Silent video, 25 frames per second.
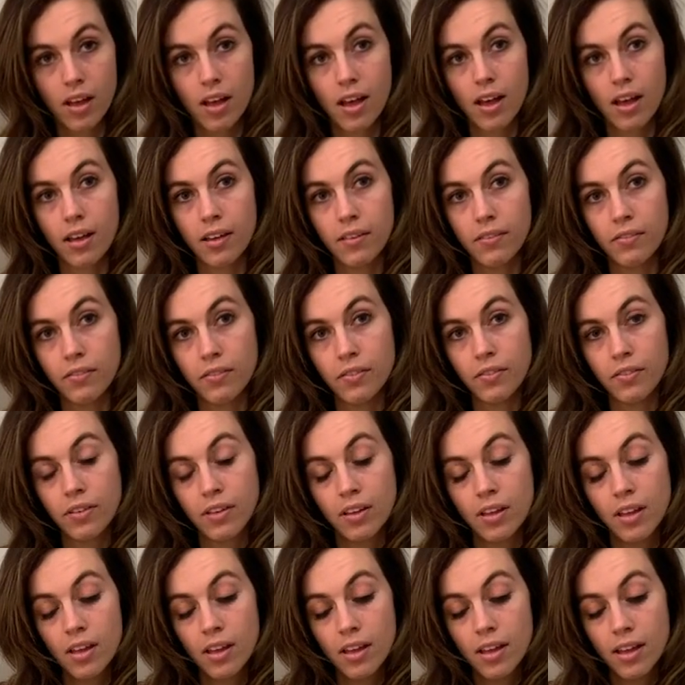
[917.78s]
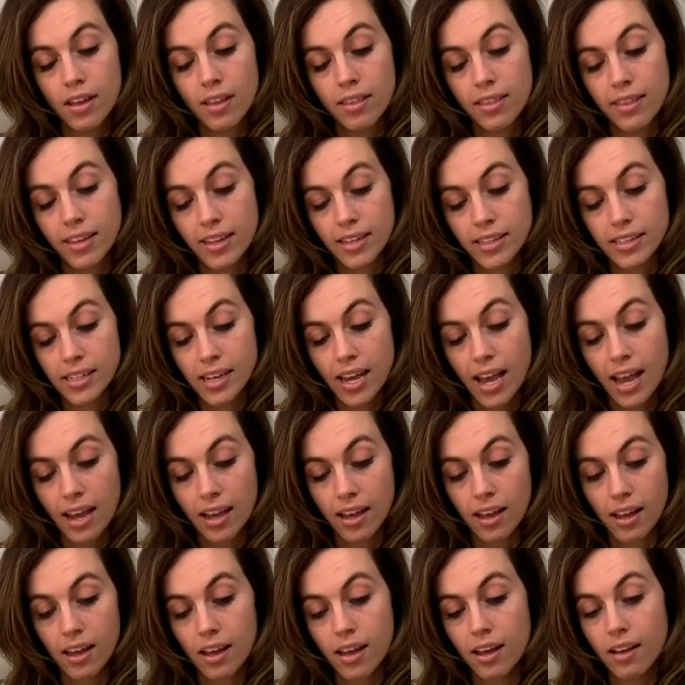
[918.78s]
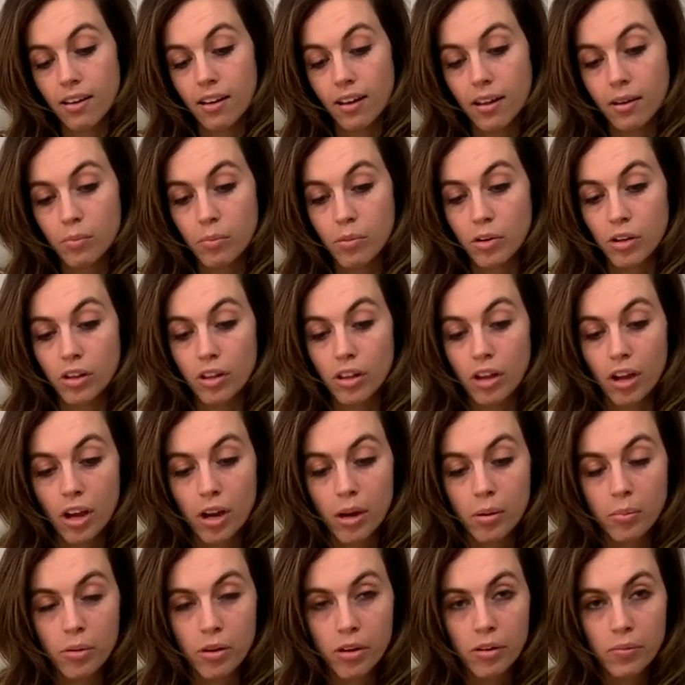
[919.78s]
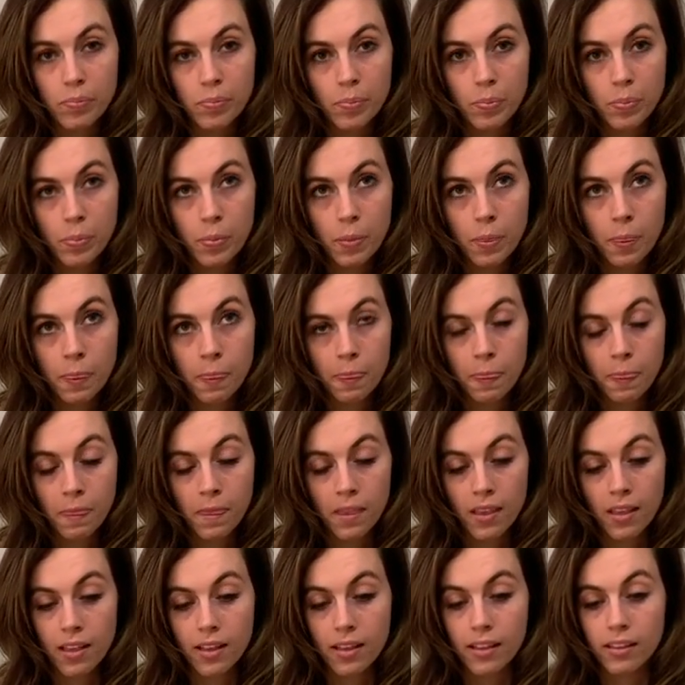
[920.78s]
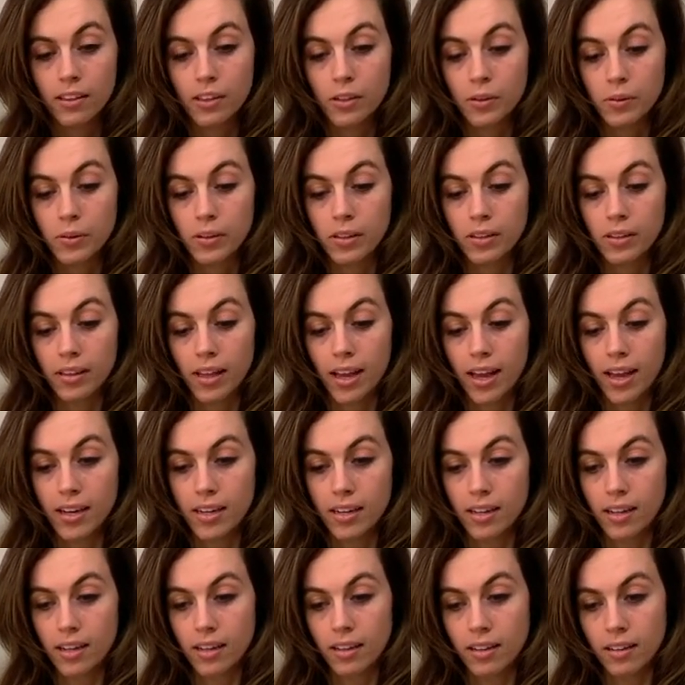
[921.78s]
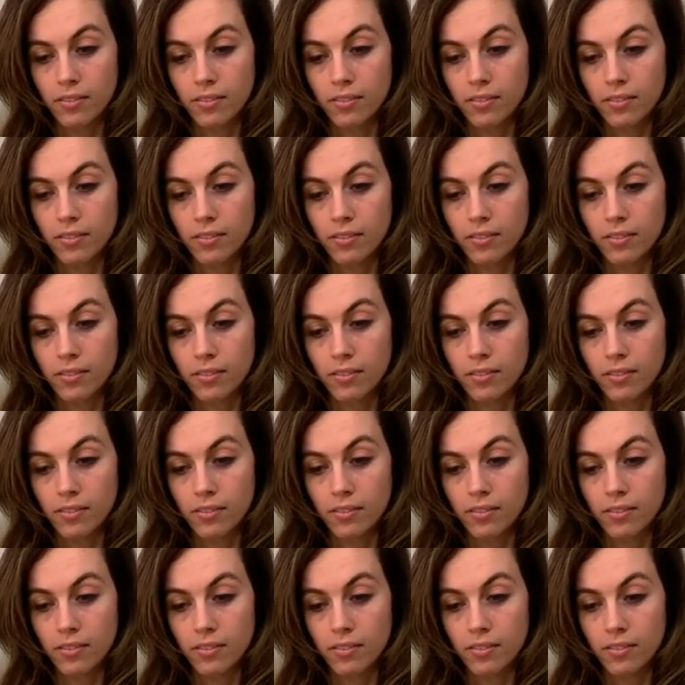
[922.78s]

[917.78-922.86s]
of the attack on Pearl Harbor. And there were a lot of